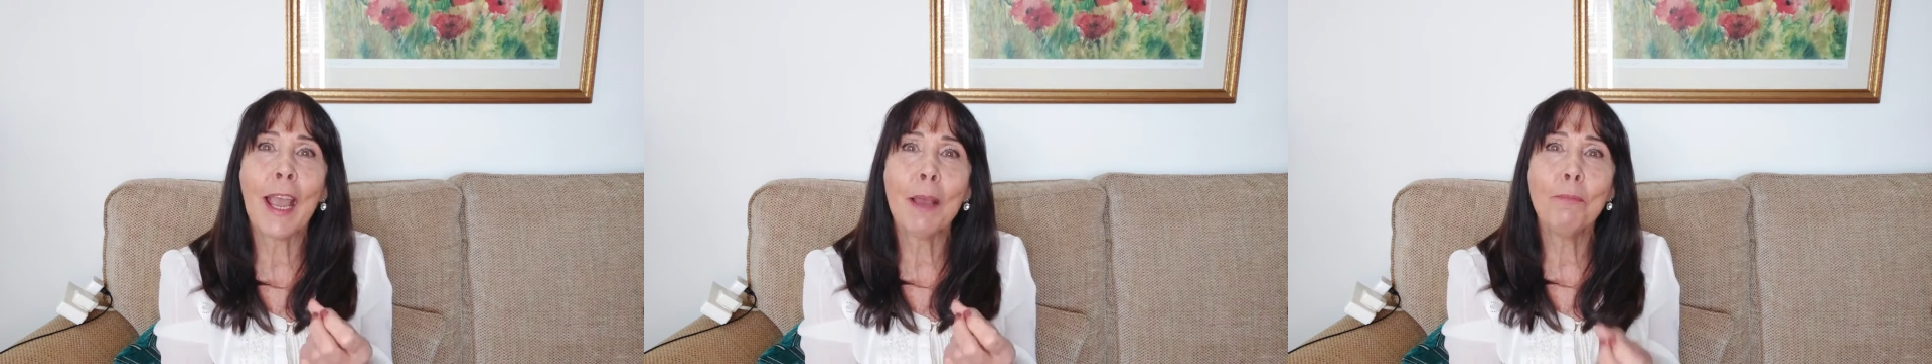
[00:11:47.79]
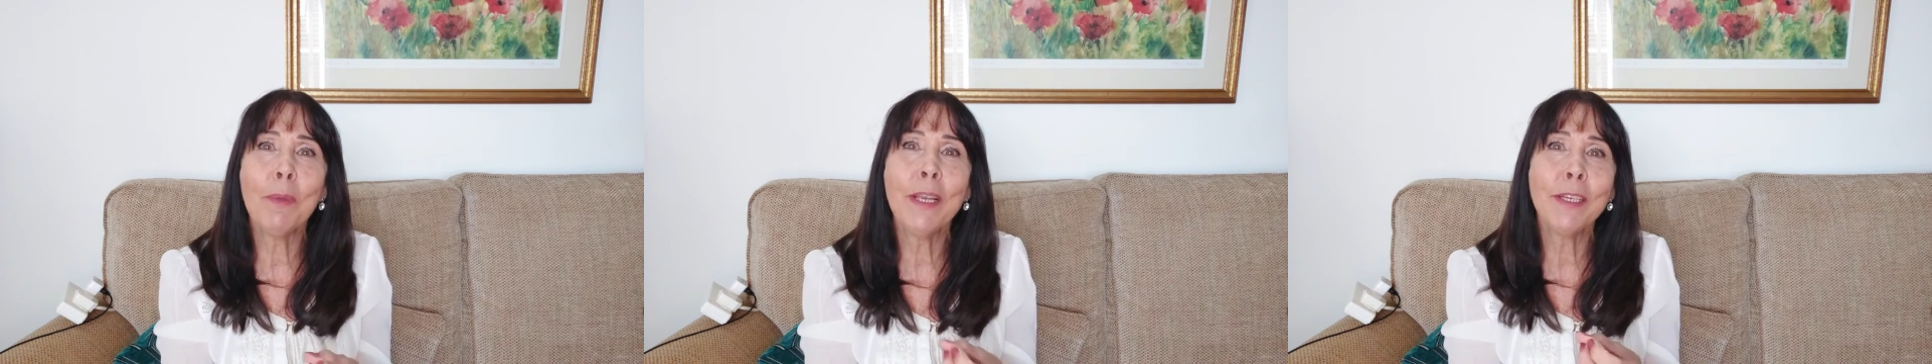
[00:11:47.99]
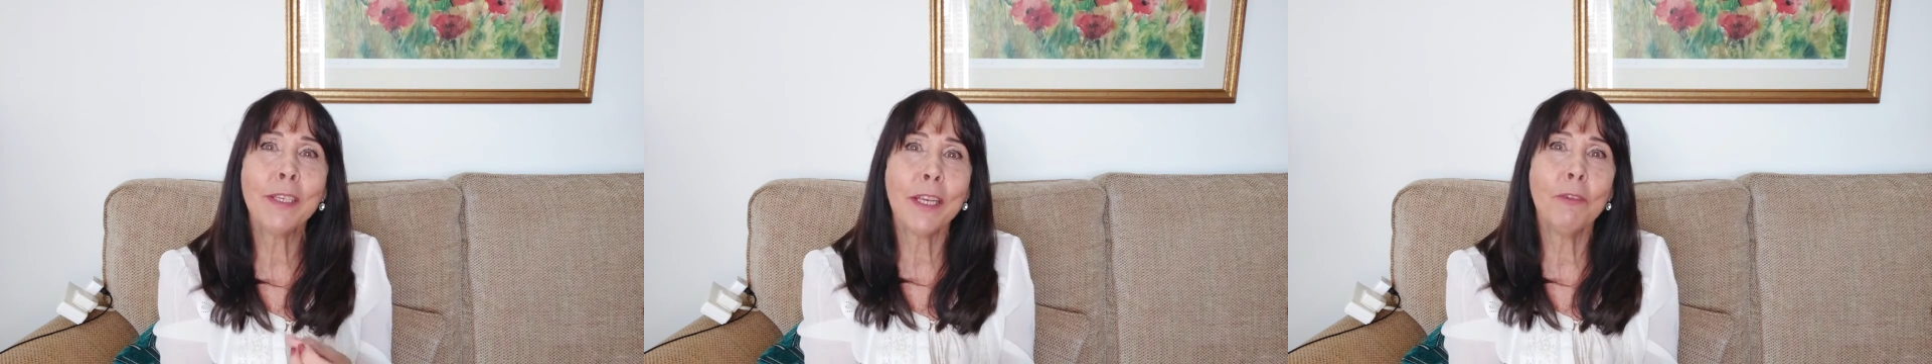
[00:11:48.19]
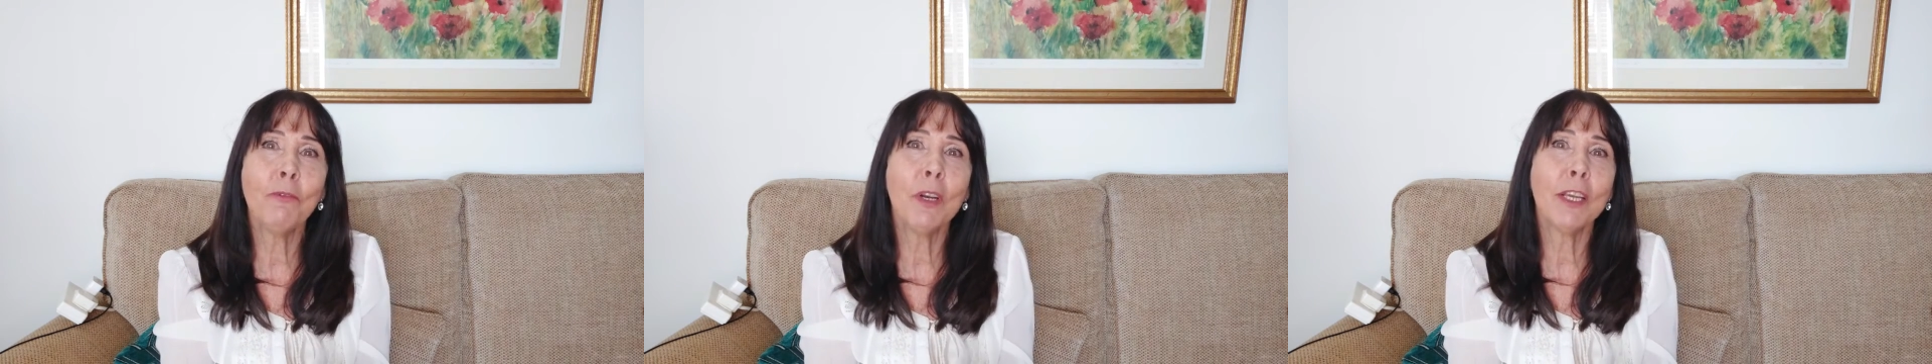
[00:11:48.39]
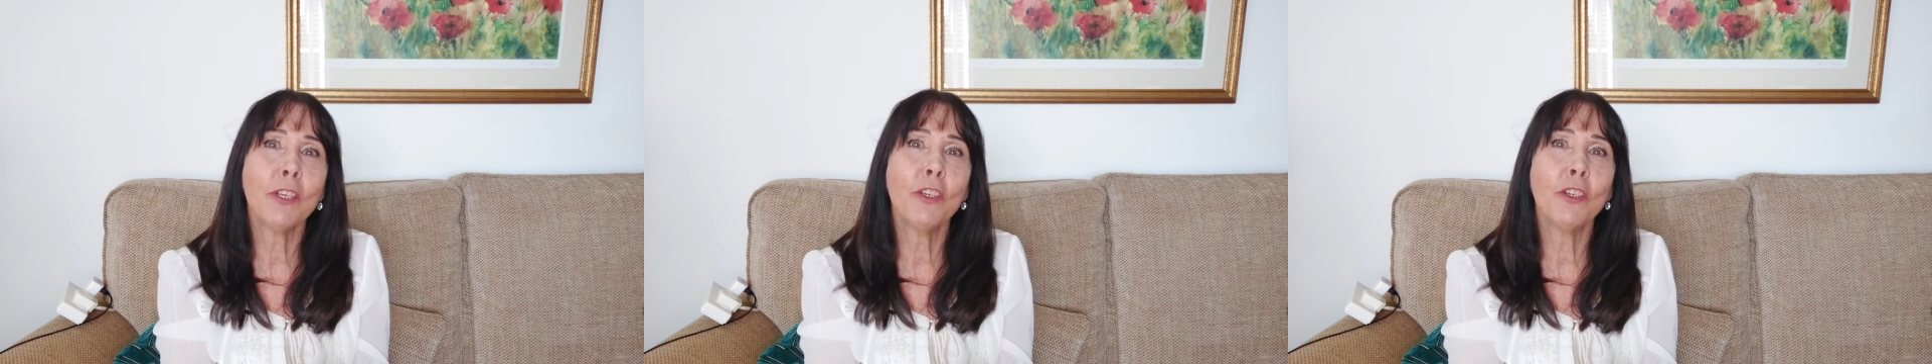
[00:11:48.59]
and maintain
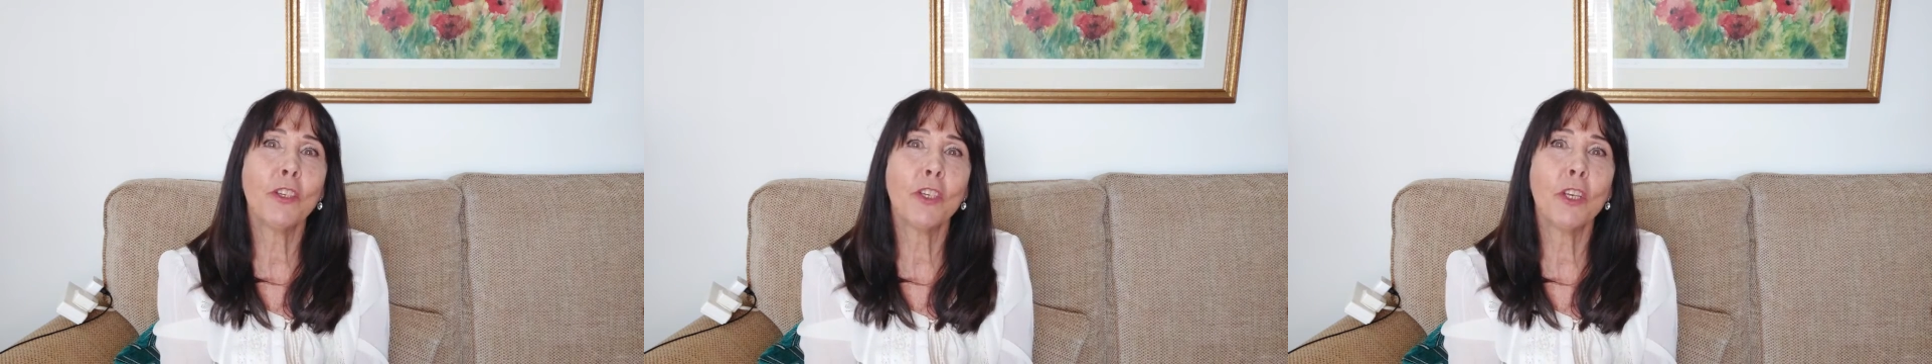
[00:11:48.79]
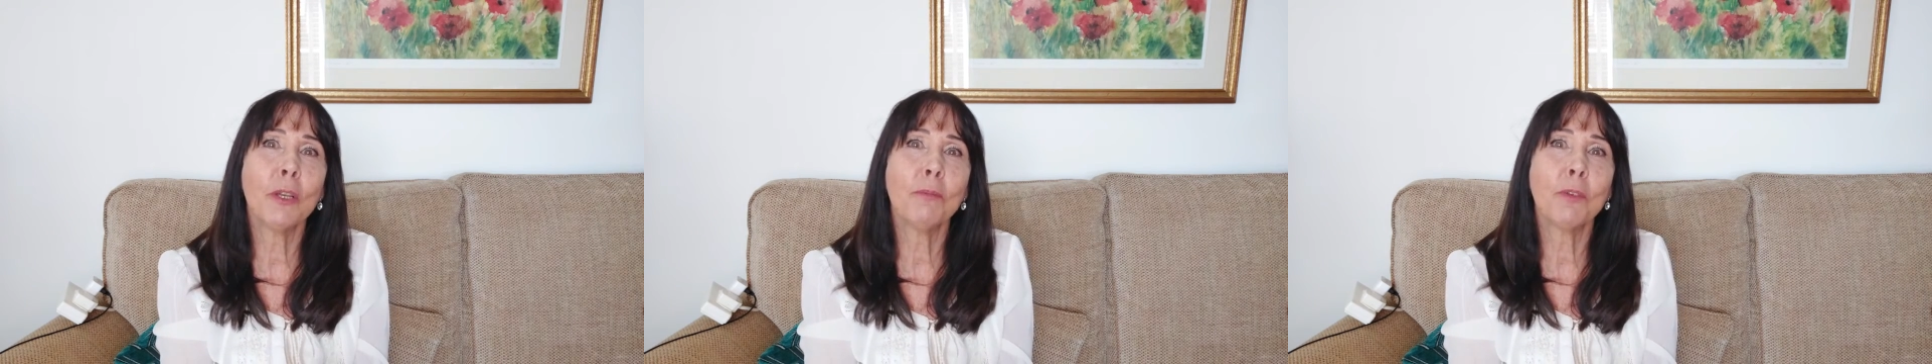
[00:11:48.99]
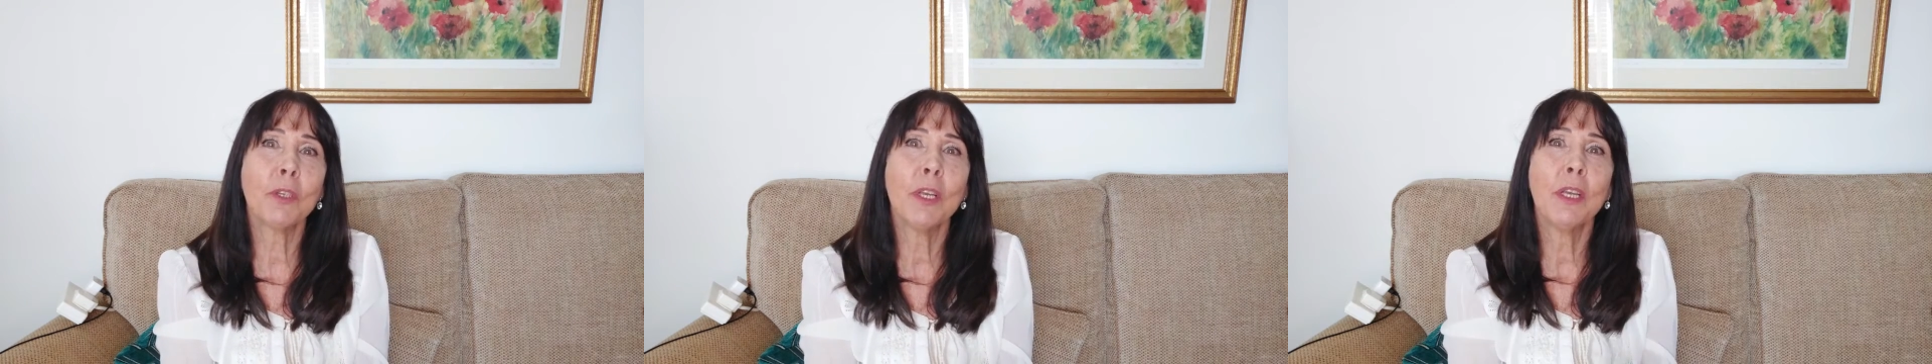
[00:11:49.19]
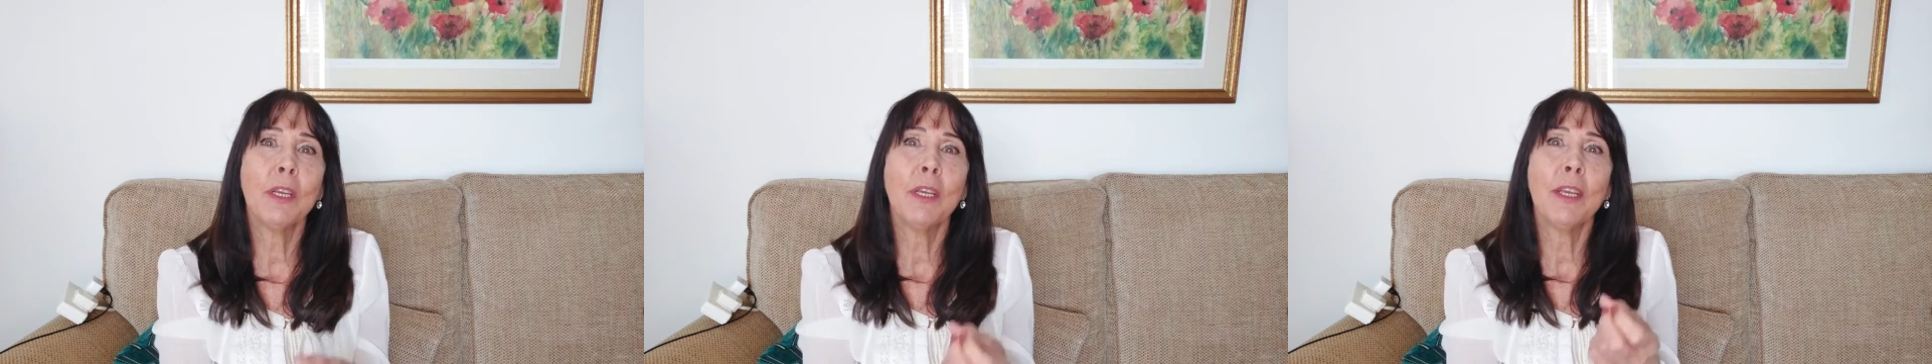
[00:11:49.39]
relationships